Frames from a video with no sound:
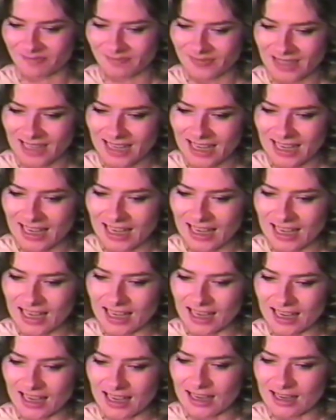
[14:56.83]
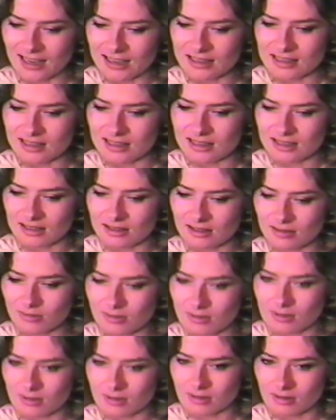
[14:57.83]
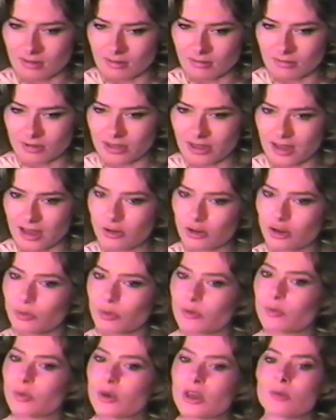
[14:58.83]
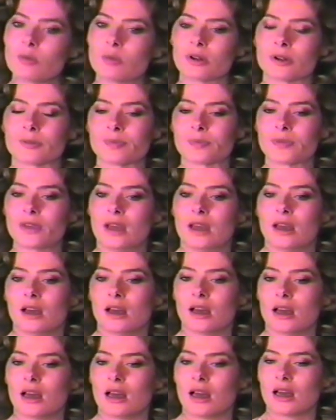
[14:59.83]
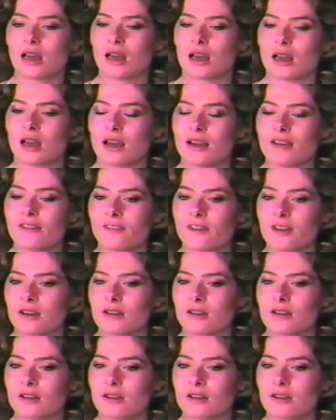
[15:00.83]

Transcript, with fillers: Mm-hmm. And with that group of people, I